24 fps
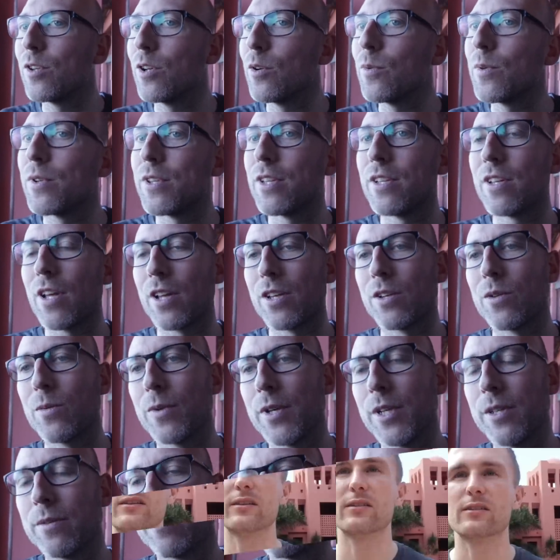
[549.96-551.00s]
to deal with it on the
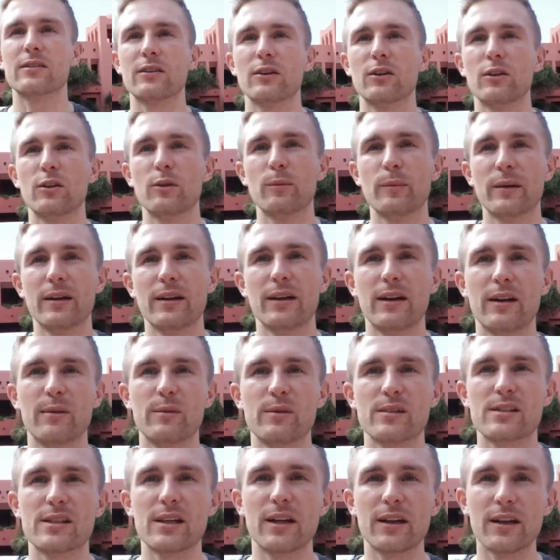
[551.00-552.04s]
way. So my
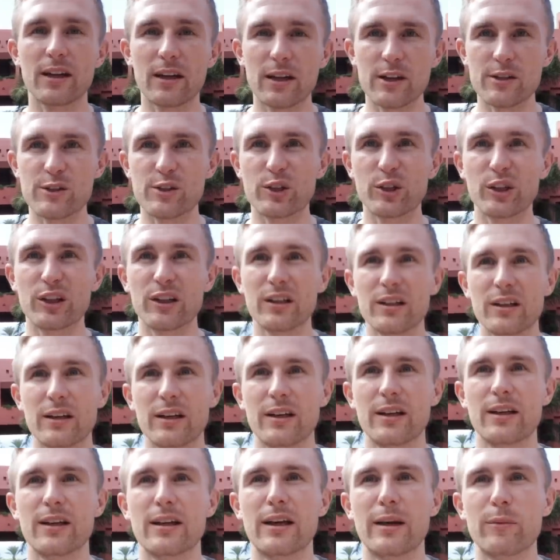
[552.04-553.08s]
name is Jan Niklas Jünger
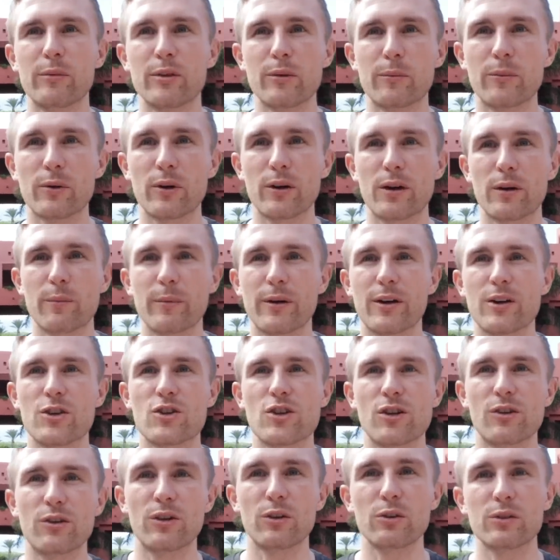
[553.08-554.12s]
and I'm the product
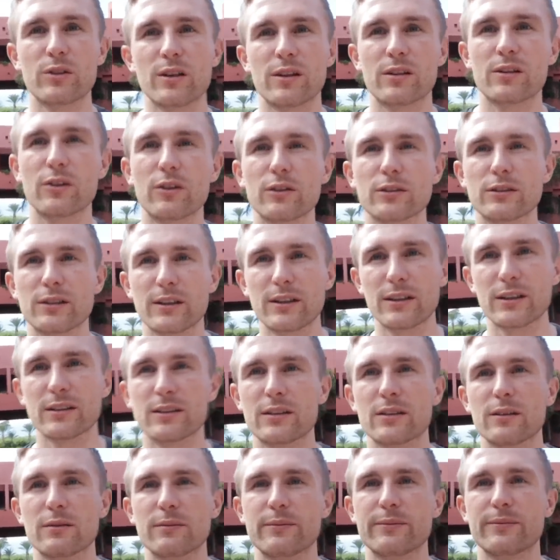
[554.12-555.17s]
manager out at
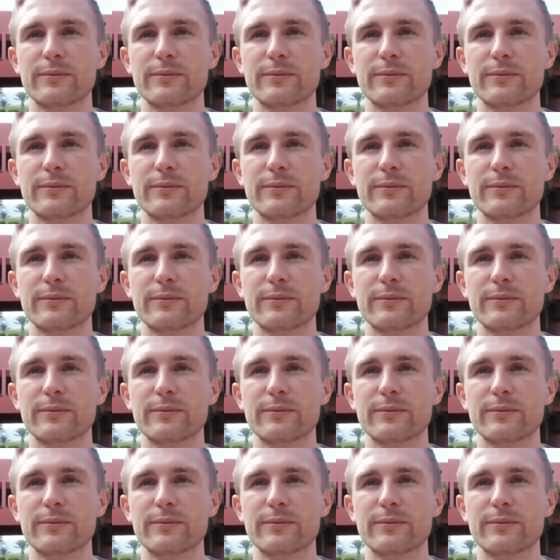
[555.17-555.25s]
Continental.